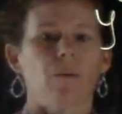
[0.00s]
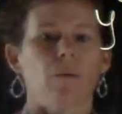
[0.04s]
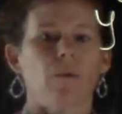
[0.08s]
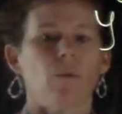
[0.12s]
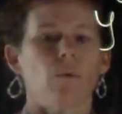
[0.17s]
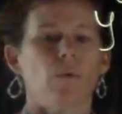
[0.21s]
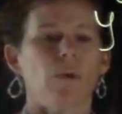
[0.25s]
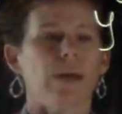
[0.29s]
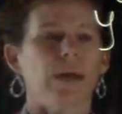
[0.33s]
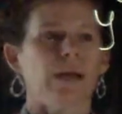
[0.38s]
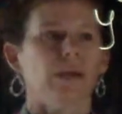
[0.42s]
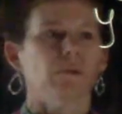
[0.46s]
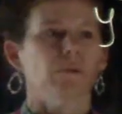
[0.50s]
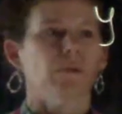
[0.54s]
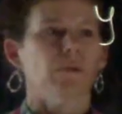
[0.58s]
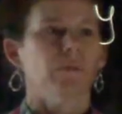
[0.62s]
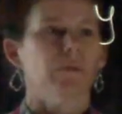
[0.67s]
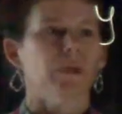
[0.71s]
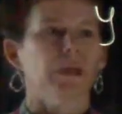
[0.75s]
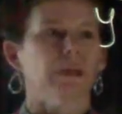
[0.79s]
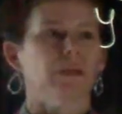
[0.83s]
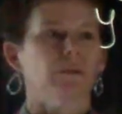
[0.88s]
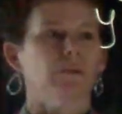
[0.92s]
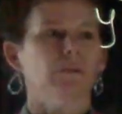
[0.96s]
When I wrote
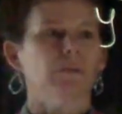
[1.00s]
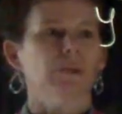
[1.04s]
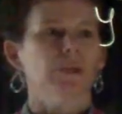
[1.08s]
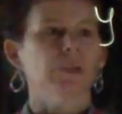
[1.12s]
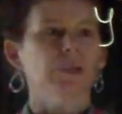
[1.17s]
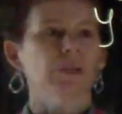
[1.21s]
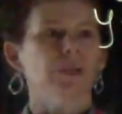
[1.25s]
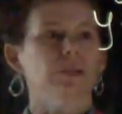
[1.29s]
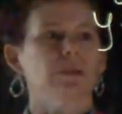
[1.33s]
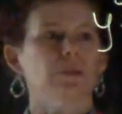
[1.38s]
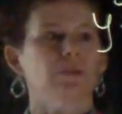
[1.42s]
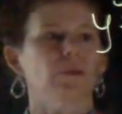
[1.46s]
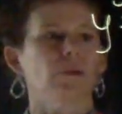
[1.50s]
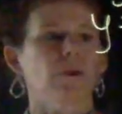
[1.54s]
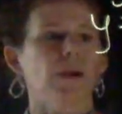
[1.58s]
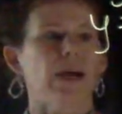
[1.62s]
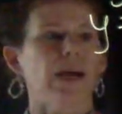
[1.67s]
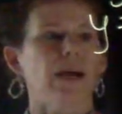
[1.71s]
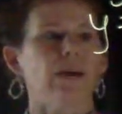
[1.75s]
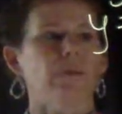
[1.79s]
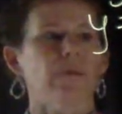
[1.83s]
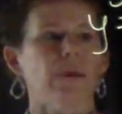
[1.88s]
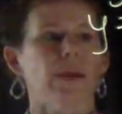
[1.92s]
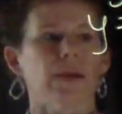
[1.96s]
my original
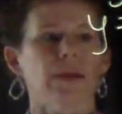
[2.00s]
graph,